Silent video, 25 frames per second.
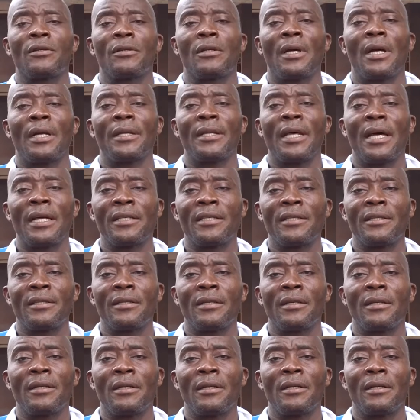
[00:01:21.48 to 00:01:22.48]
that
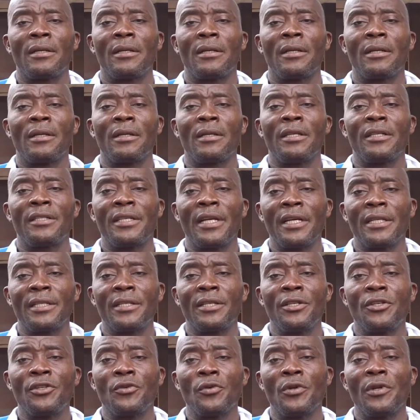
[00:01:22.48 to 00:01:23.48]
the
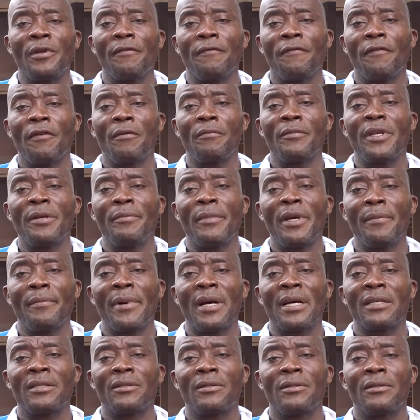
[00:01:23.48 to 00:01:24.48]
secretary should inform the
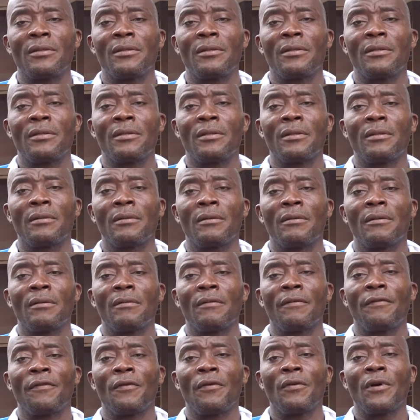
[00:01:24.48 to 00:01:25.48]
members
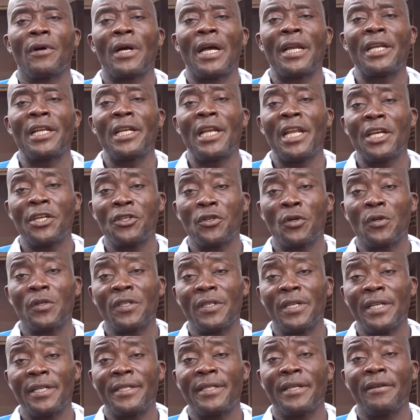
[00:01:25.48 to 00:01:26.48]
for an election
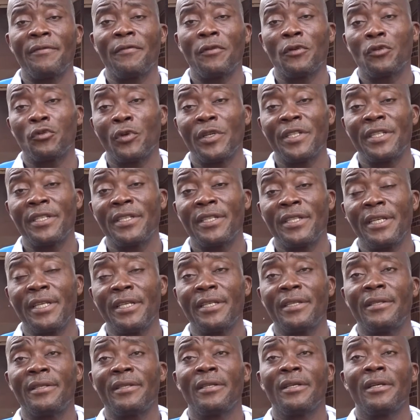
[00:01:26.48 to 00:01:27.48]
slated for
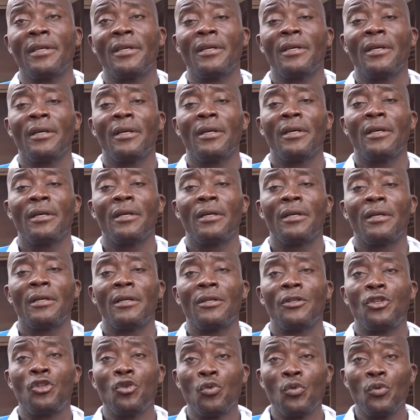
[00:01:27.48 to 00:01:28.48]
26th
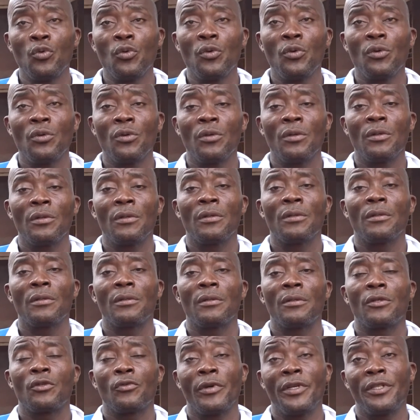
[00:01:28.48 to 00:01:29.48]
June
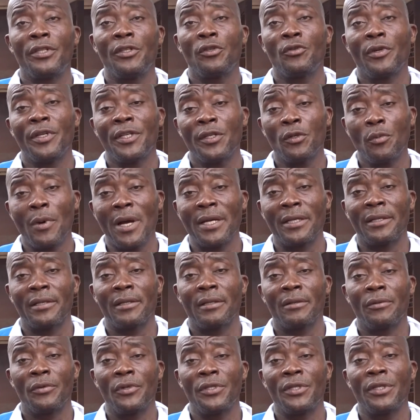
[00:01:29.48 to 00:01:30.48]
2021,
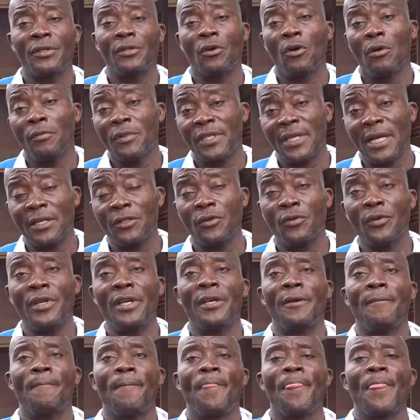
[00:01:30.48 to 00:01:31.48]
which is come
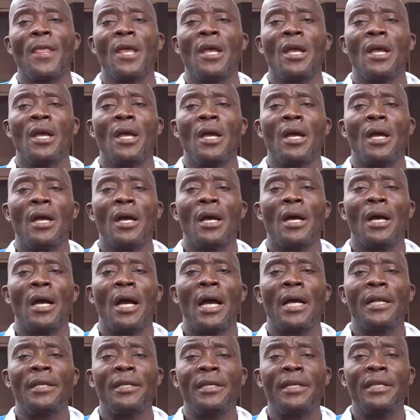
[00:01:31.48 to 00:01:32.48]
Saturday.
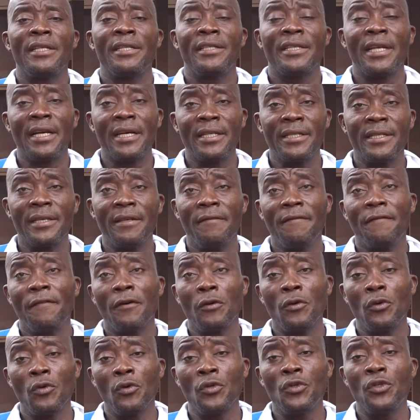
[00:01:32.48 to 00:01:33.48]
And the secretary
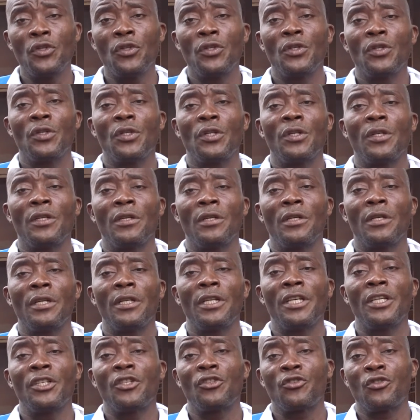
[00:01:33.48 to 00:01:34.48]
followed
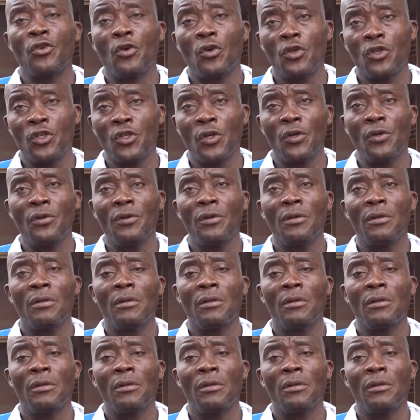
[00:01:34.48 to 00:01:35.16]
the instruction.